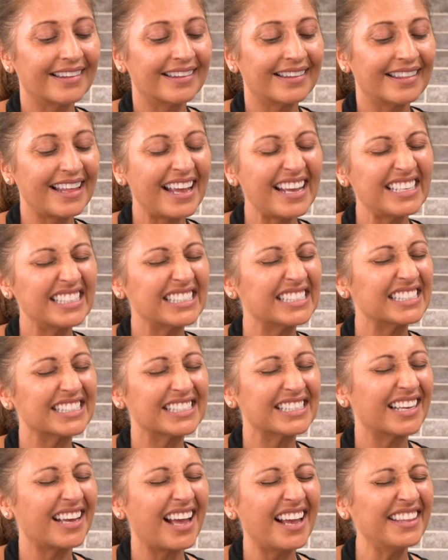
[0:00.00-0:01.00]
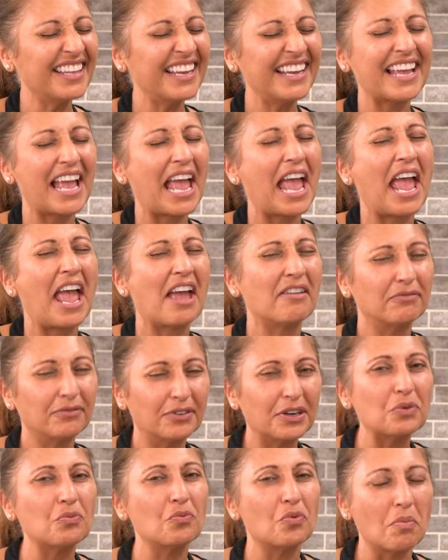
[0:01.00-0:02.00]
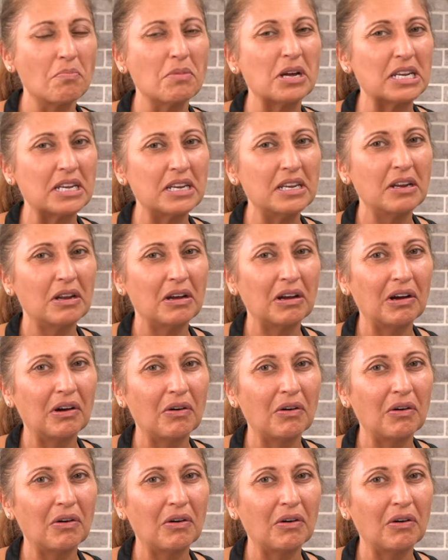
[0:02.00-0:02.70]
That is, I think every woman